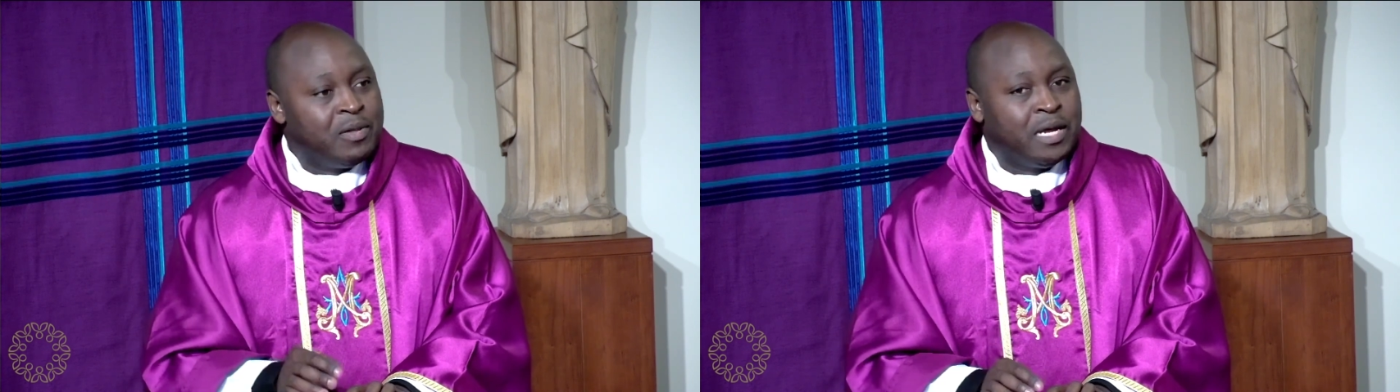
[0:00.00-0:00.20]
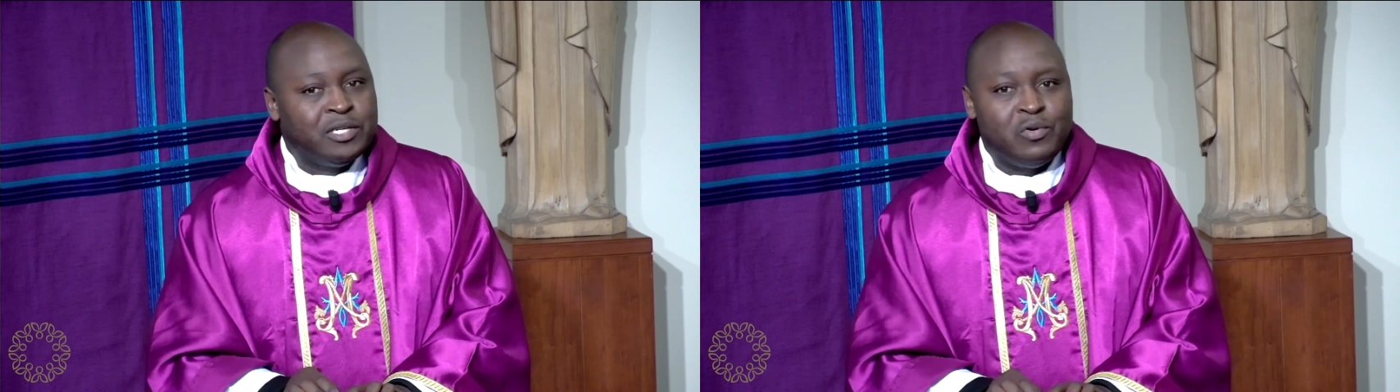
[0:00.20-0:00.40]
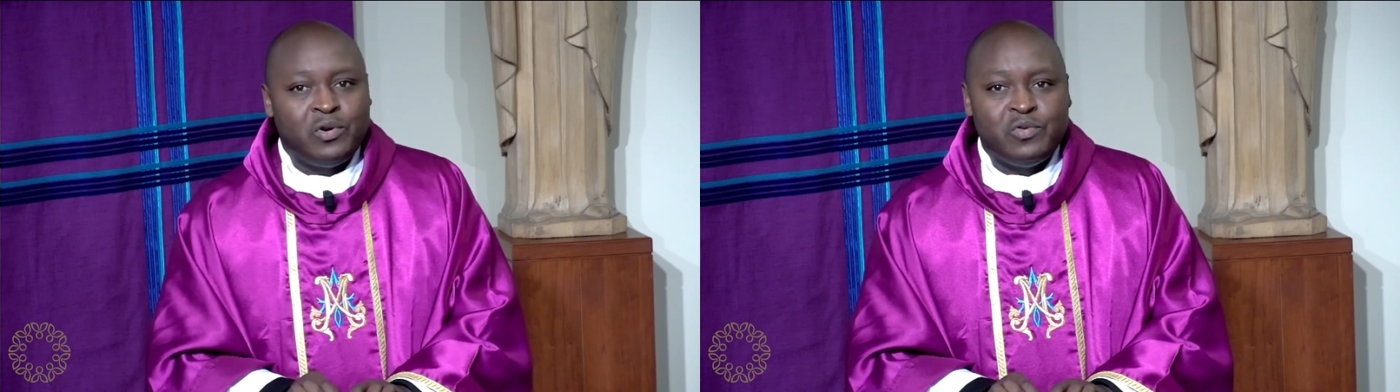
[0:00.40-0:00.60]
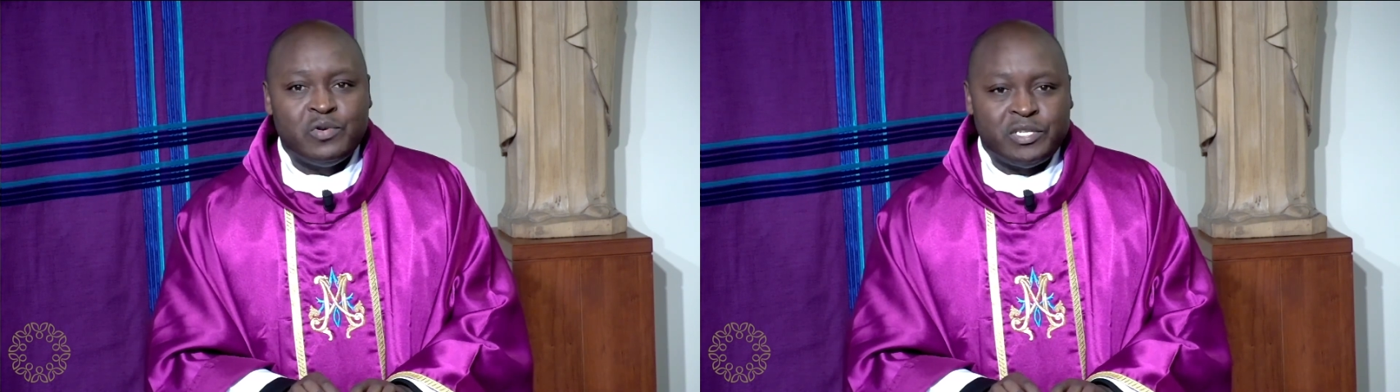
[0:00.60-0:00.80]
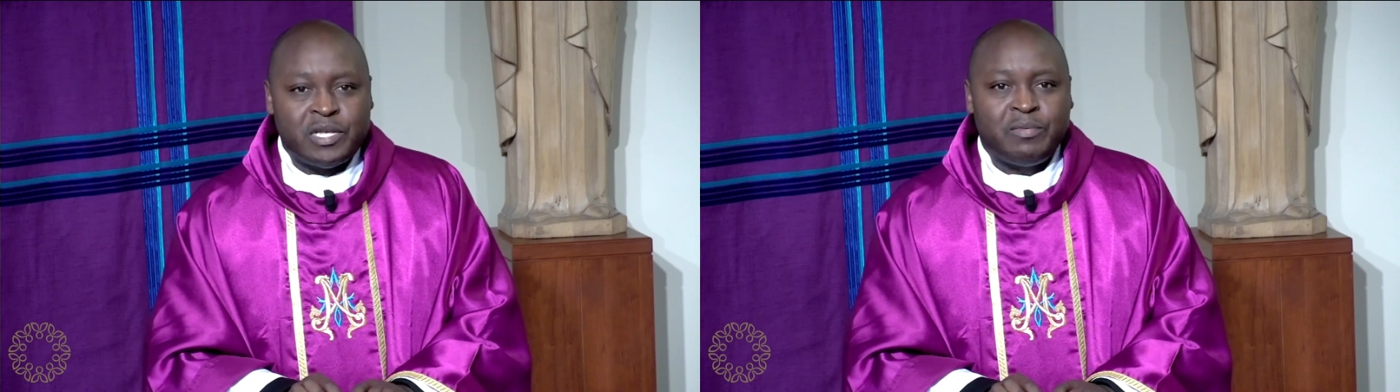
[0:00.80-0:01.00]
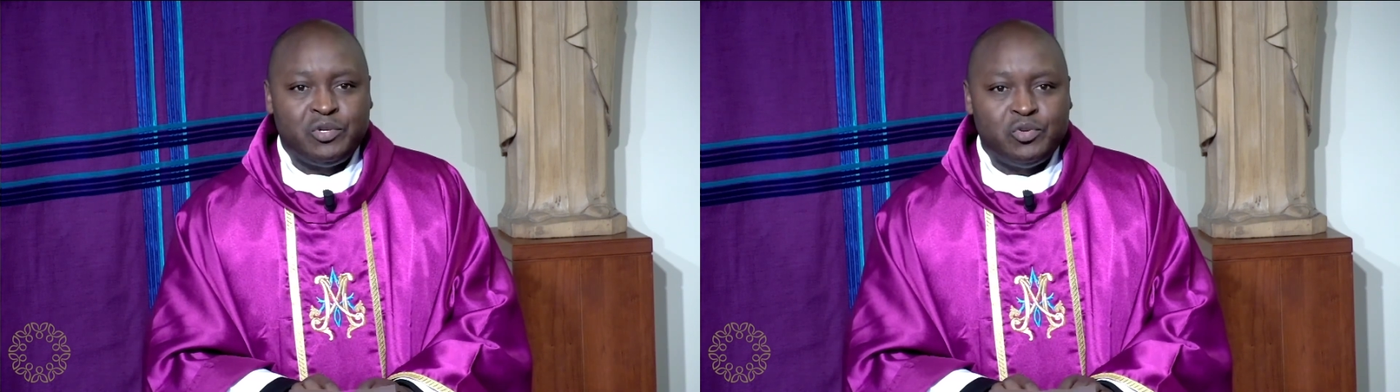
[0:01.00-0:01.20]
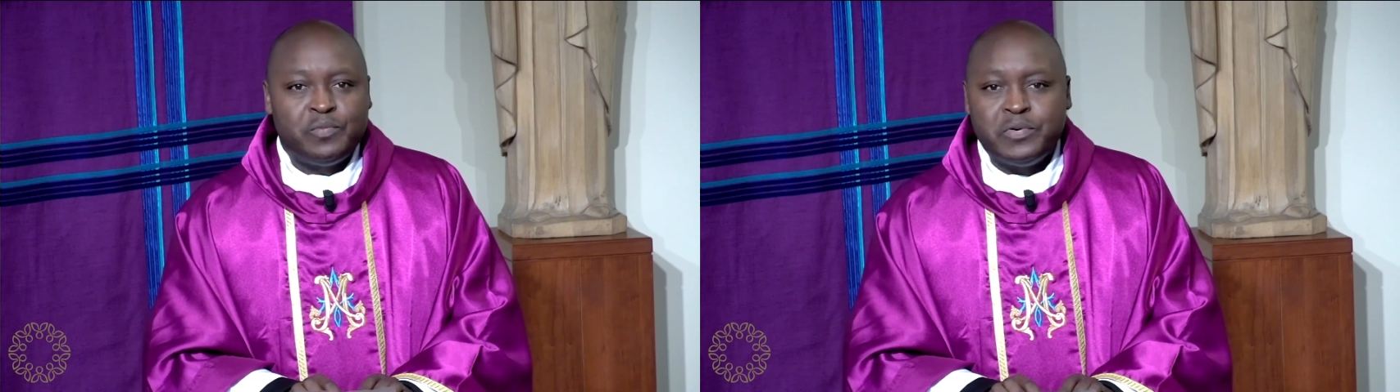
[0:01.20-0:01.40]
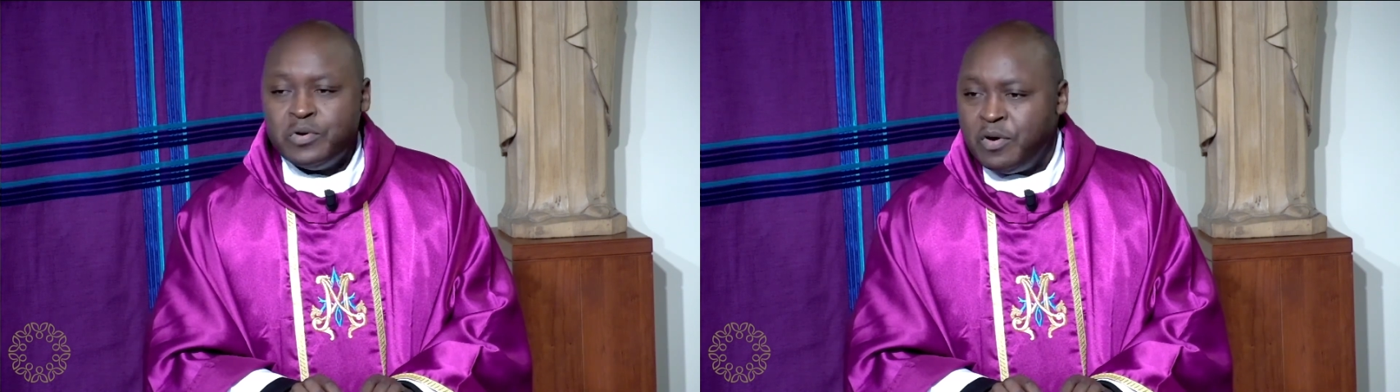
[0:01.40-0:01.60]
that God was able to
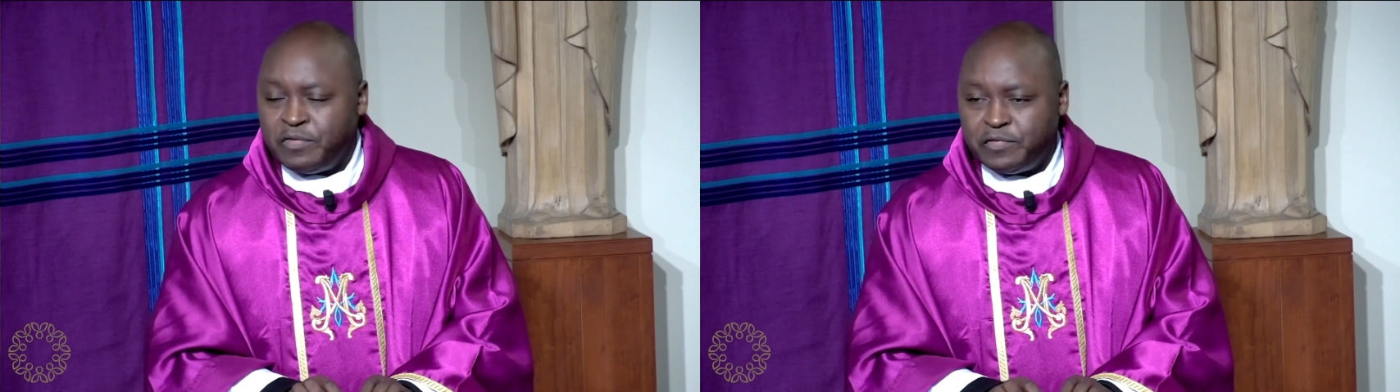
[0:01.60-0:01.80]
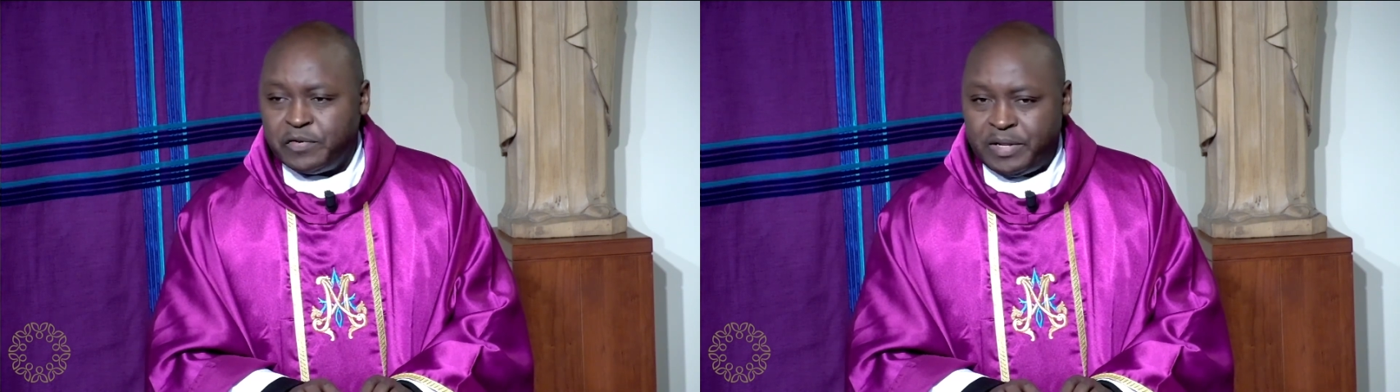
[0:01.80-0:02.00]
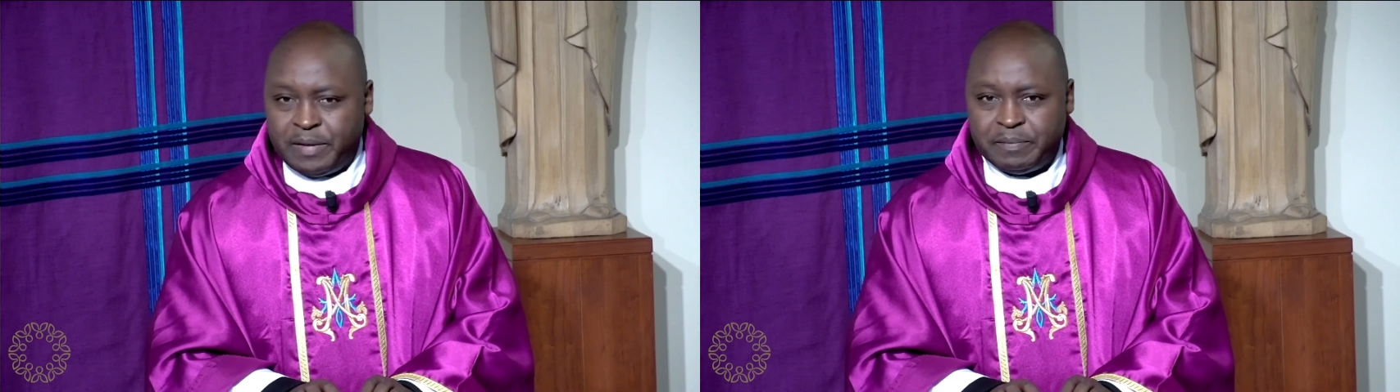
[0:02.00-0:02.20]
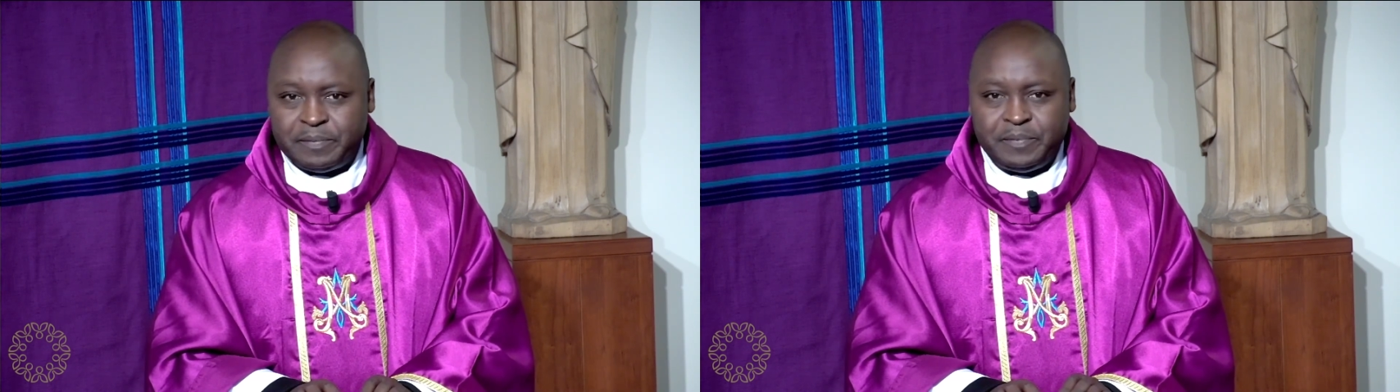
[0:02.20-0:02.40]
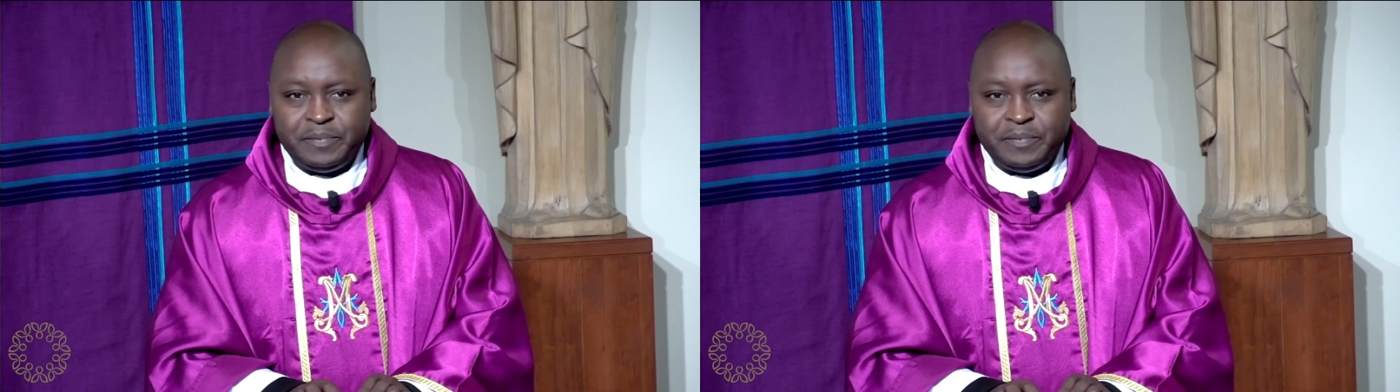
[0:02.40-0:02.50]
pull off for them.